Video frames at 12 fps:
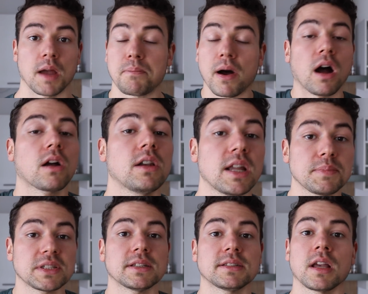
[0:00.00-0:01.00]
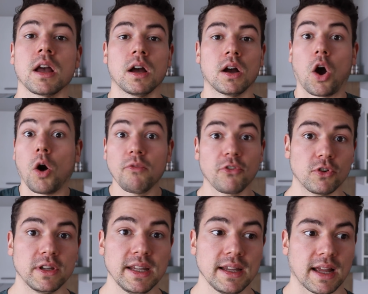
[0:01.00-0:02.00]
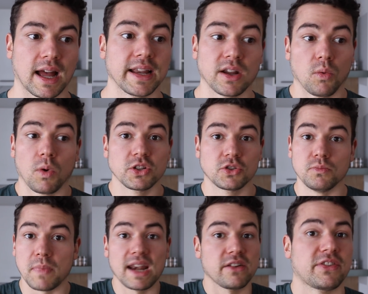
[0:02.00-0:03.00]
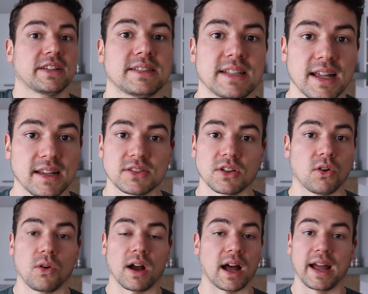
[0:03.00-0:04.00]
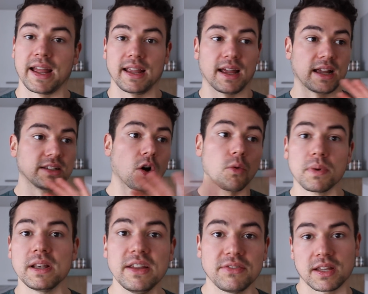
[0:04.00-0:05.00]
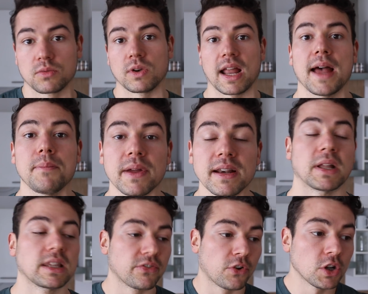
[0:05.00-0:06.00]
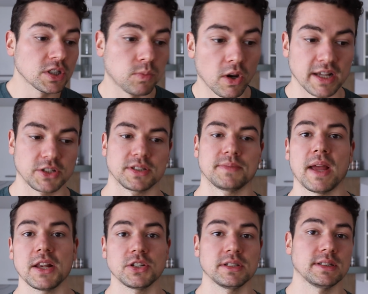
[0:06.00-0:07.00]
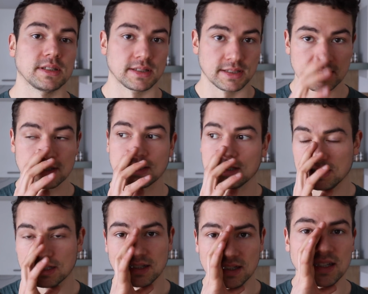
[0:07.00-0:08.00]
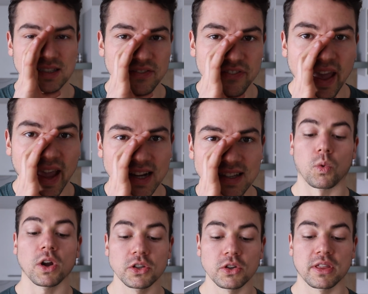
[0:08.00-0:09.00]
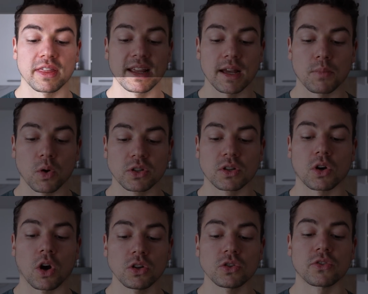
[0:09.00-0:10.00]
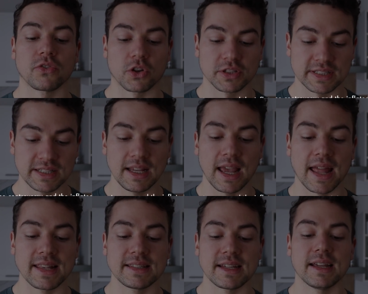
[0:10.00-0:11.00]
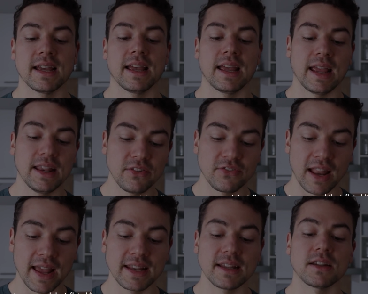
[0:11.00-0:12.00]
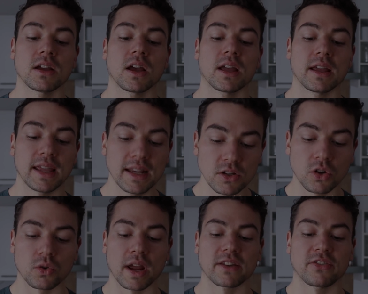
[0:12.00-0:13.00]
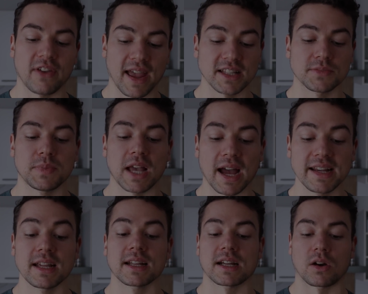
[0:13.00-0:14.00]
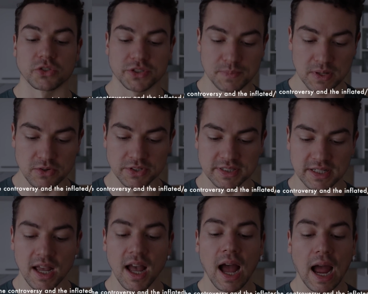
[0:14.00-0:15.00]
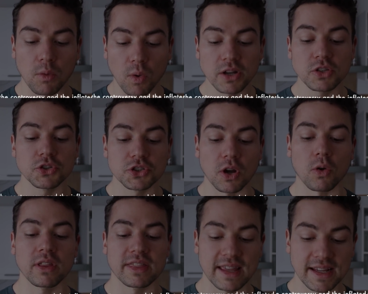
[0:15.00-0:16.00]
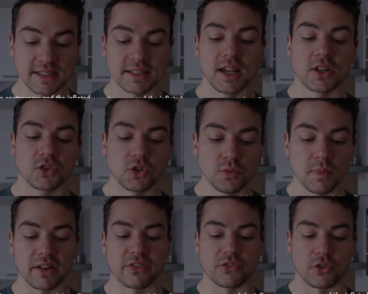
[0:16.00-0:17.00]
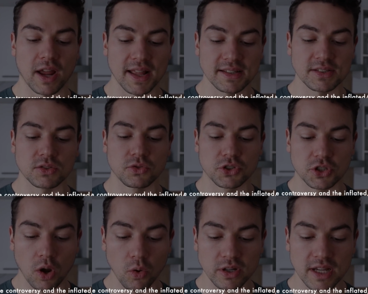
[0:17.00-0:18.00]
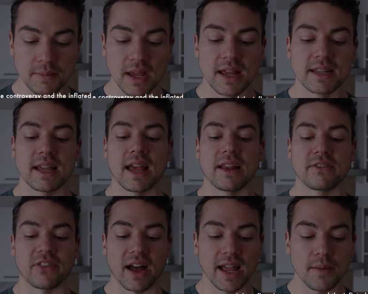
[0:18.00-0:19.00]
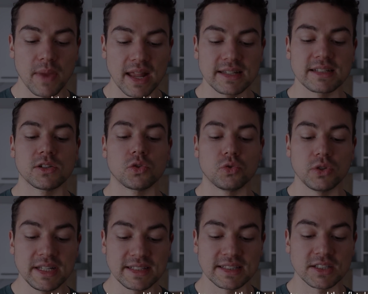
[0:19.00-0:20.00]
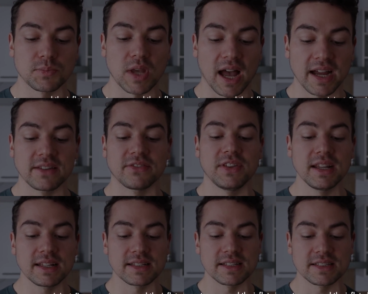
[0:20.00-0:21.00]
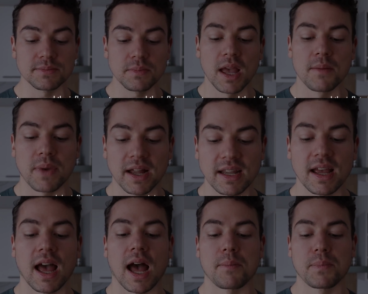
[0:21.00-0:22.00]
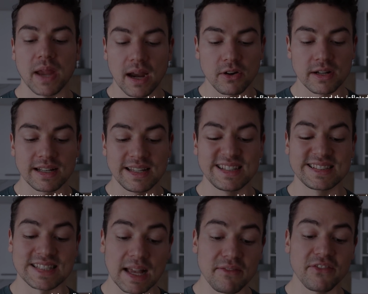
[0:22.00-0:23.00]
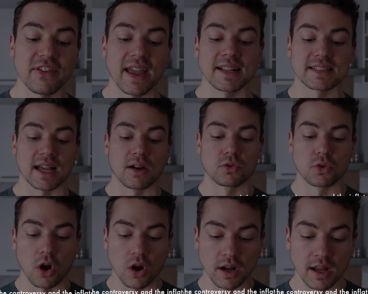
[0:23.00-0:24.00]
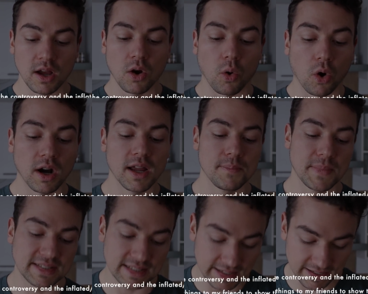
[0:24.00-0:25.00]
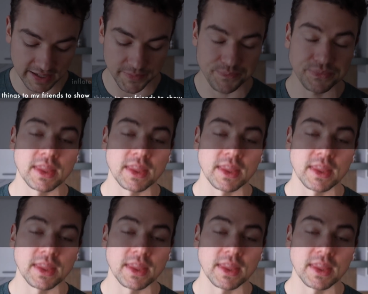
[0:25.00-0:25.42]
apocalypses. Hopefully, I don't want to manifest that, so I don't believe that will happen. But the first one I just mentioned, it's a fact. What do you think about the controversy and the inflated, incorrect facts behind Cowspiracy? I want to show things to my friends, to show them the environmental reasons behind veganism, but apparently some facts are wrong or misleading.